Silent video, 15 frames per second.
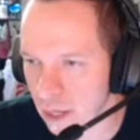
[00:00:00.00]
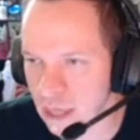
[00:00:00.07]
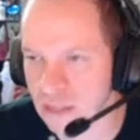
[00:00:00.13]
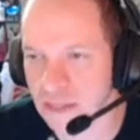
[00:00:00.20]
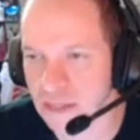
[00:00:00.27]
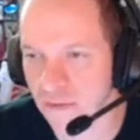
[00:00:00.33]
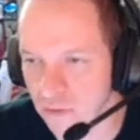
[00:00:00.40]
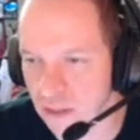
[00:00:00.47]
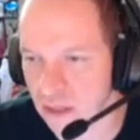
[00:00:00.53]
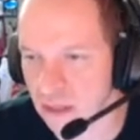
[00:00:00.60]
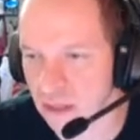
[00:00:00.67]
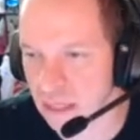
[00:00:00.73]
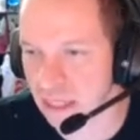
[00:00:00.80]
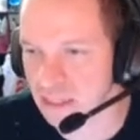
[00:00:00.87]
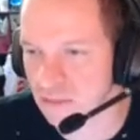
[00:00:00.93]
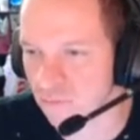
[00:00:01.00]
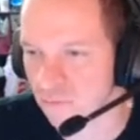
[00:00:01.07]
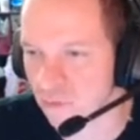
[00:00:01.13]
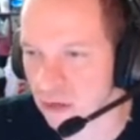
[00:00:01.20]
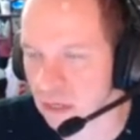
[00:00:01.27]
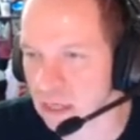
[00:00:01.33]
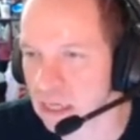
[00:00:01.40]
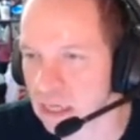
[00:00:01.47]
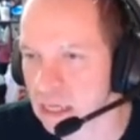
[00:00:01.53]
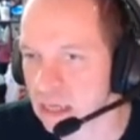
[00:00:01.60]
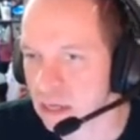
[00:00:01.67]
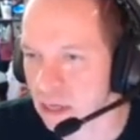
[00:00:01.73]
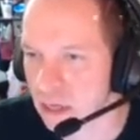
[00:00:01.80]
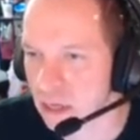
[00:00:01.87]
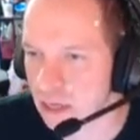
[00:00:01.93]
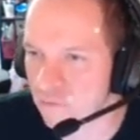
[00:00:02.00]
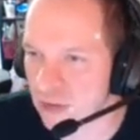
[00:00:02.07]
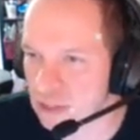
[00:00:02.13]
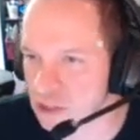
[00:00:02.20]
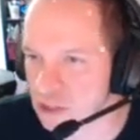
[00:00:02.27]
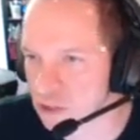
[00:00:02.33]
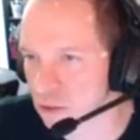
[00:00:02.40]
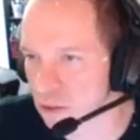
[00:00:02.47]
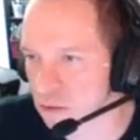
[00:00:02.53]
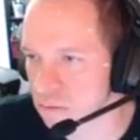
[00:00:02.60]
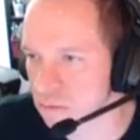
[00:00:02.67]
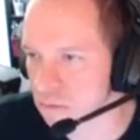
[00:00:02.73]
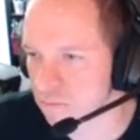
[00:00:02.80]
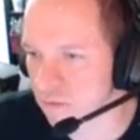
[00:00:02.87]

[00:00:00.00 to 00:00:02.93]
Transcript: and it definitely, again, has a very adventure